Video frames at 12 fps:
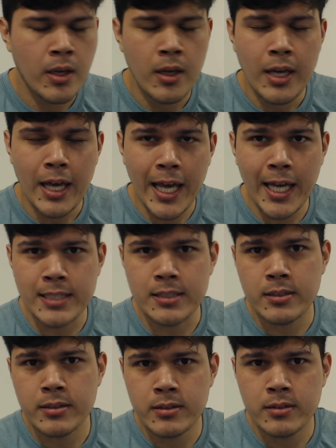And
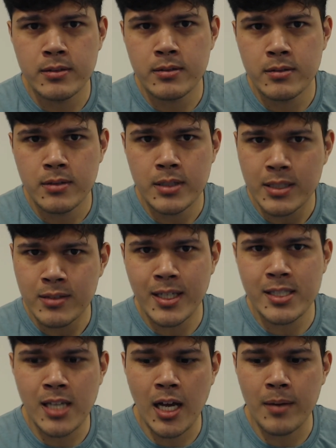until
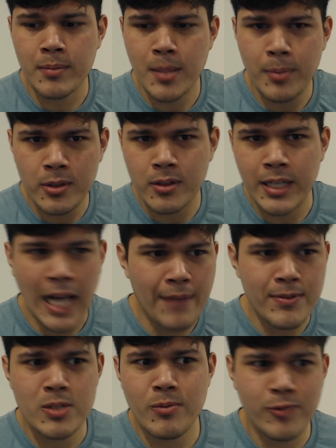next time, keep on learning,
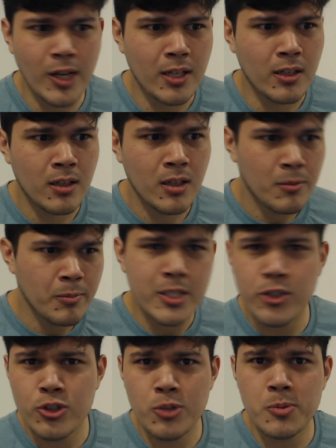having some fun. Make
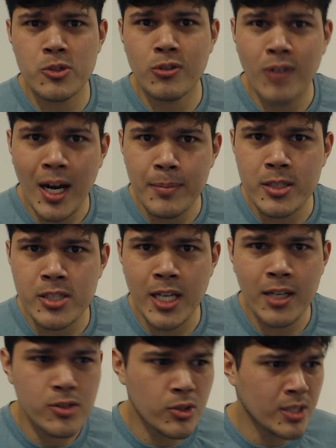sure you subscribe to the
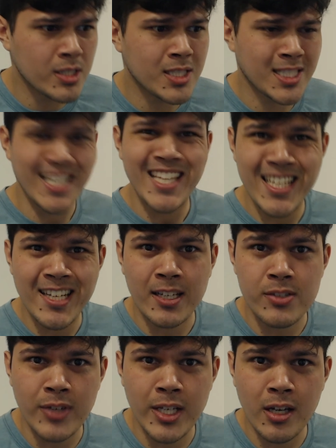channel so you can see the next
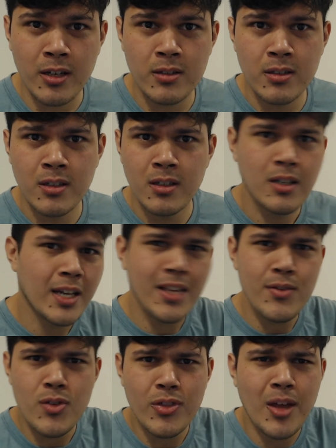video, and give
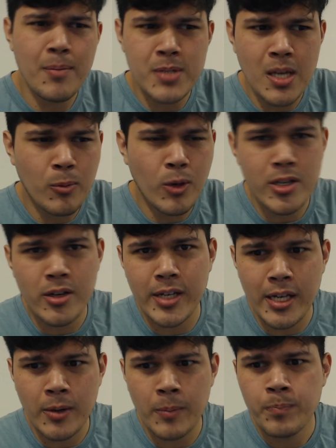us a thumbs up while you're
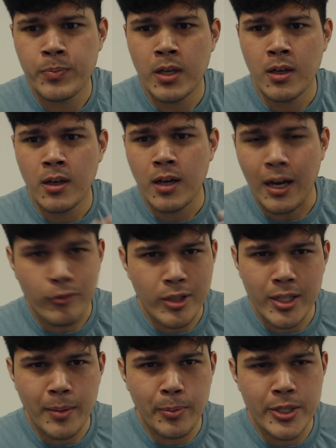here. I
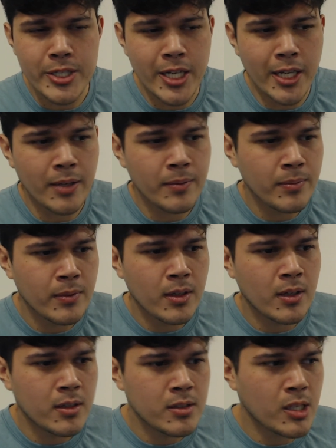really appreciate it.
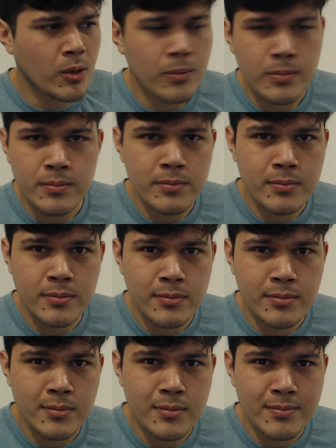So,
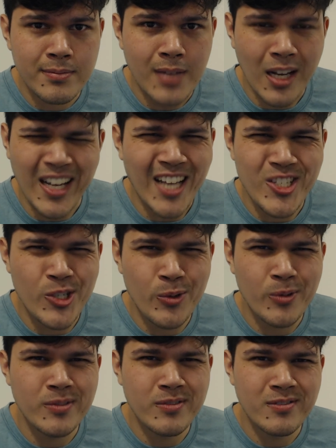I'll catch you
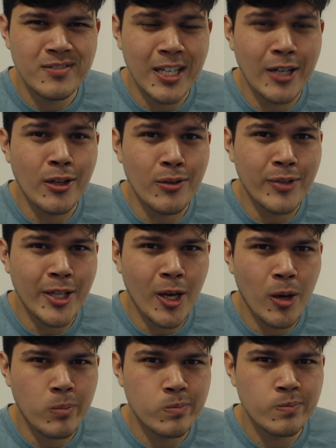in another
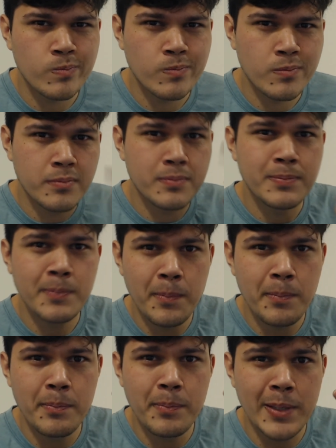video.
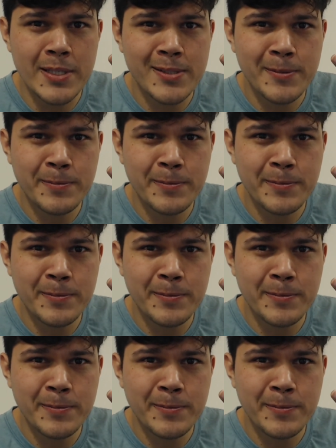Peace.